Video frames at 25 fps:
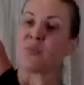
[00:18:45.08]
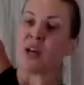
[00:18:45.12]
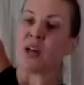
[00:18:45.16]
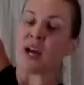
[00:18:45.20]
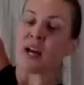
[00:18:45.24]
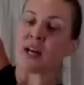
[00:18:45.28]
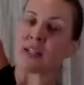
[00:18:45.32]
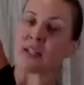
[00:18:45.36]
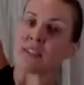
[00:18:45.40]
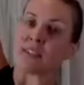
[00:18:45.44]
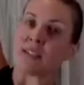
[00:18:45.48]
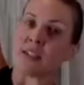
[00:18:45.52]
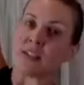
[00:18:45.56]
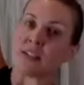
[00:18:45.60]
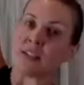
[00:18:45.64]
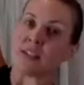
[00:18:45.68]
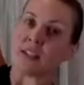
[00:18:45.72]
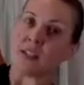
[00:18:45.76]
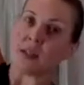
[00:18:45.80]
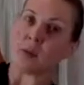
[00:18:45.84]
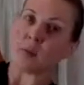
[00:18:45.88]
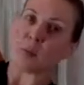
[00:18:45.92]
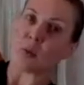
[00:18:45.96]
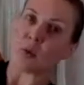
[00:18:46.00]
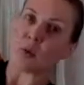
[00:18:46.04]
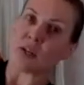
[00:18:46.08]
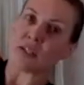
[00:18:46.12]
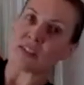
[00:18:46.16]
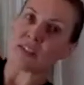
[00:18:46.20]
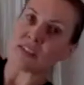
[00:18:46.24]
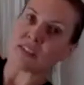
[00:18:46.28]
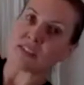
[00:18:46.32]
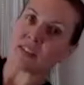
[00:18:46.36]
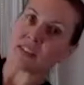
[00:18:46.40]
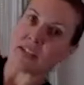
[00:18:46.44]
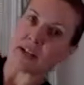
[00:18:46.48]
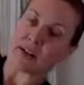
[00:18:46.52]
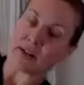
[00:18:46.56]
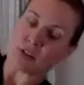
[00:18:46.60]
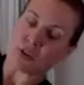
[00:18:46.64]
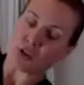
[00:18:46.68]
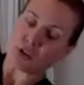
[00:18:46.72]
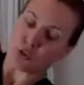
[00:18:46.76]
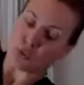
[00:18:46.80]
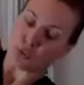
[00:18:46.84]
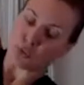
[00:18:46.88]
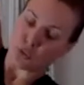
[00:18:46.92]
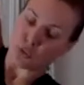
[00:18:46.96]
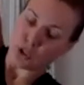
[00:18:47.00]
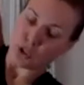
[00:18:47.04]
Exhale, the hip presses down as
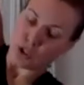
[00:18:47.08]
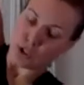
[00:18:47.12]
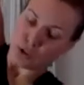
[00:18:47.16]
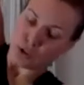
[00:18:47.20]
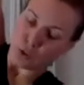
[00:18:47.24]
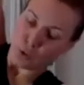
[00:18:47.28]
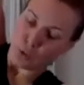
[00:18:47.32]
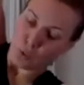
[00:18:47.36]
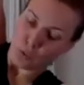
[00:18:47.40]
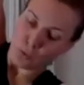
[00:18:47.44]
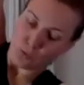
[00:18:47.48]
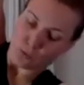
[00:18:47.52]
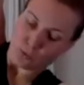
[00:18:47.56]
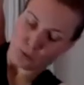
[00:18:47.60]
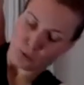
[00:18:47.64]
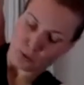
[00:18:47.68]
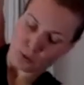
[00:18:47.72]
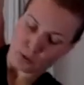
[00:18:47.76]
you reach over.